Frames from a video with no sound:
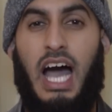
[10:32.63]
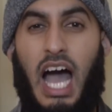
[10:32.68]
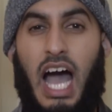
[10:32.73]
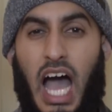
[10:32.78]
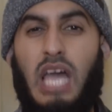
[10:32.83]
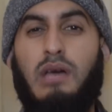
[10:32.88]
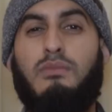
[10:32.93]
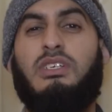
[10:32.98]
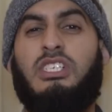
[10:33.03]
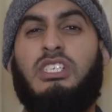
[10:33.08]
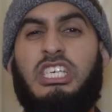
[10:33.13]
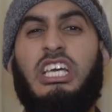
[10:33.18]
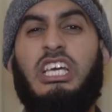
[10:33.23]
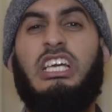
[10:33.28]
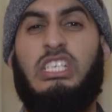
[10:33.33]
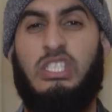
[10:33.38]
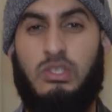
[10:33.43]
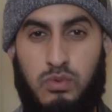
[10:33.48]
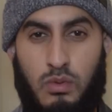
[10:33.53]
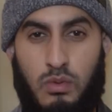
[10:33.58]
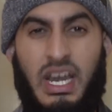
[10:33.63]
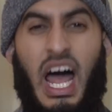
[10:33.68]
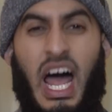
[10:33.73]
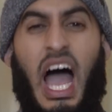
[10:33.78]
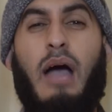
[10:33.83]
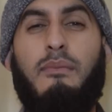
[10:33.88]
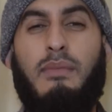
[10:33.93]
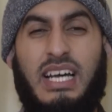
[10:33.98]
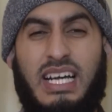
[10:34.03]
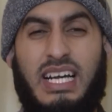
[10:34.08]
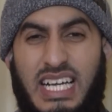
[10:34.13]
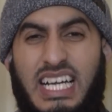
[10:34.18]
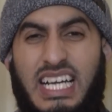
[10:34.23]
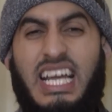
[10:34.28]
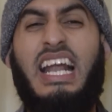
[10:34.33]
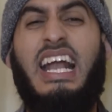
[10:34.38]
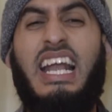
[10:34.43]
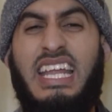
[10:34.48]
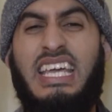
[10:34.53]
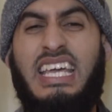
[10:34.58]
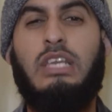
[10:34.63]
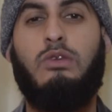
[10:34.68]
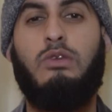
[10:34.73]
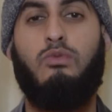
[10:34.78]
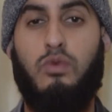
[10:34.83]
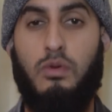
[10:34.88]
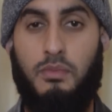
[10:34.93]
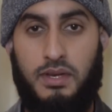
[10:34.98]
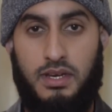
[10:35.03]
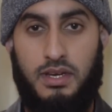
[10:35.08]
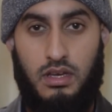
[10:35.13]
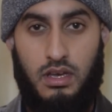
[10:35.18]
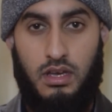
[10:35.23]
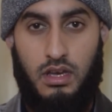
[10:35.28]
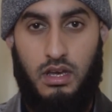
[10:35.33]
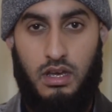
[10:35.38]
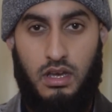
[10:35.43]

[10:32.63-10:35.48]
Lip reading: I am a chaste woman. I am a clean woman.